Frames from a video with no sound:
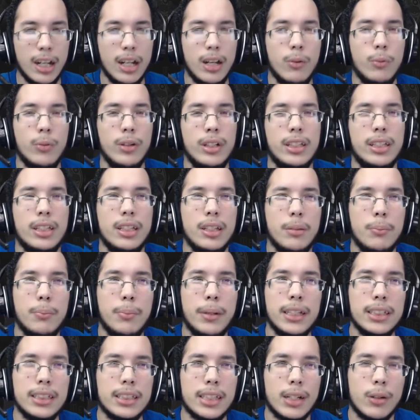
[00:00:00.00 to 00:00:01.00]
With the
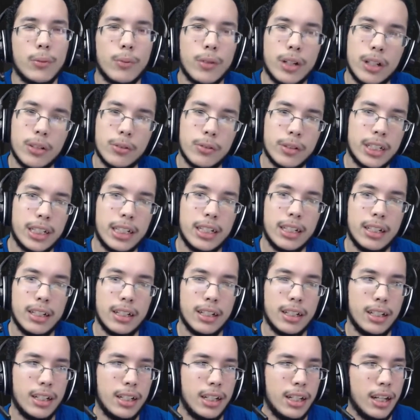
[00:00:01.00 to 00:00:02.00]
base 100
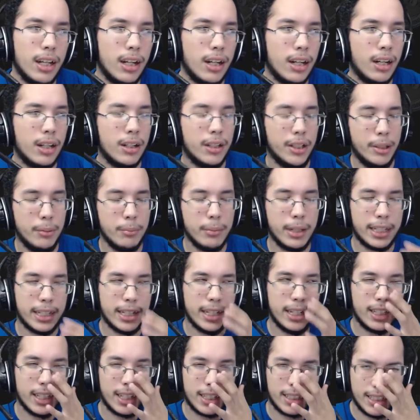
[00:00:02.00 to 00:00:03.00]

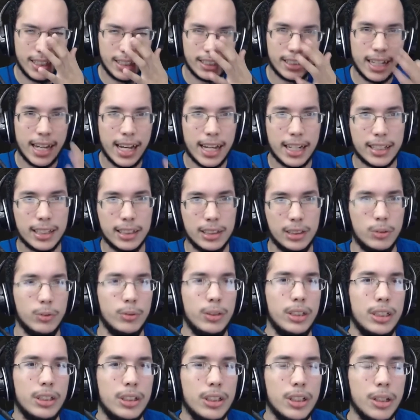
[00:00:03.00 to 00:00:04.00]
in the attack, it's
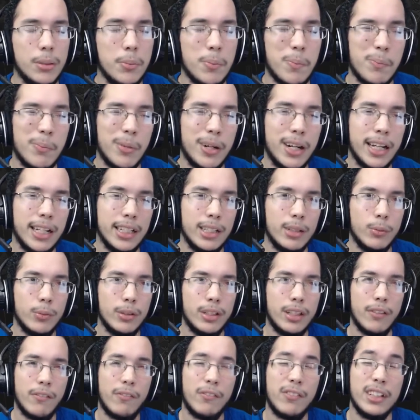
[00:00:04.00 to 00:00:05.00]
really good. But with
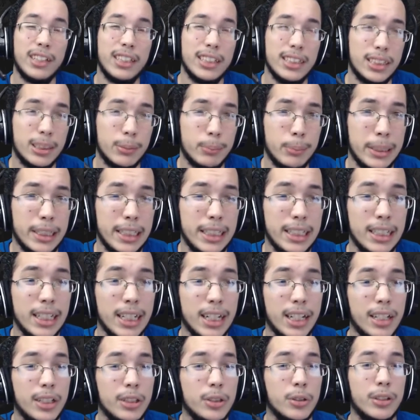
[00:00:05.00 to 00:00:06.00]
the 50 speed,
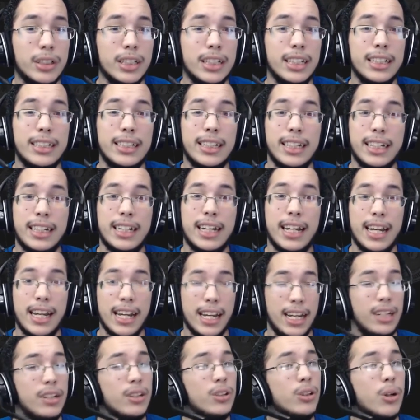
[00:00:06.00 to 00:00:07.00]
you're gonna take a
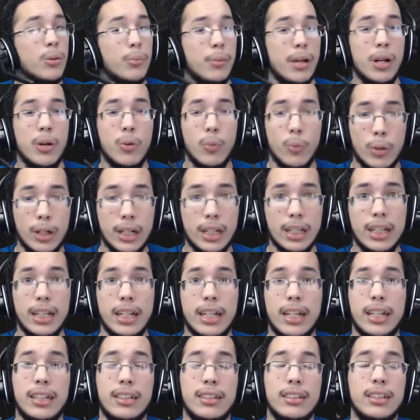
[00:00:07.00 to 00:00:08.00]
hit no matter what.
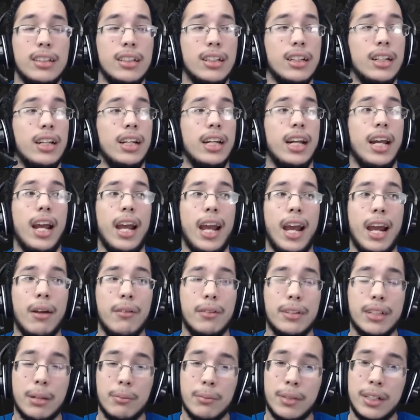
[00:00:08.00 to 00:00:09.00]
And every
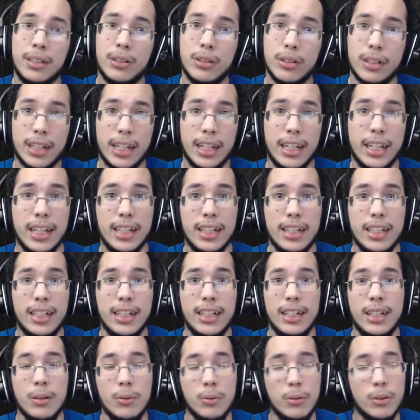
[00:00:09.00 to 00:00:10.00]
time that he took a hit,
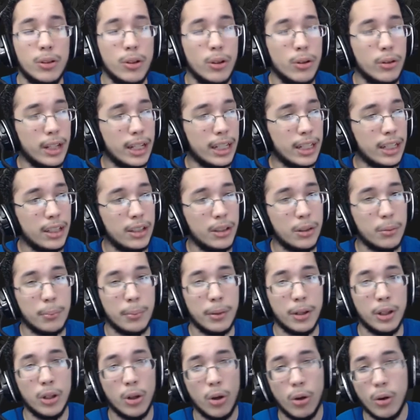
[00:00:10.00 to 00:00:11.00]
he would go either
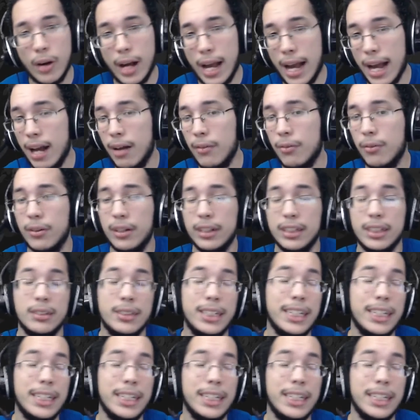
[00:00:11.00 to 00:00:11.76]
below half or anything.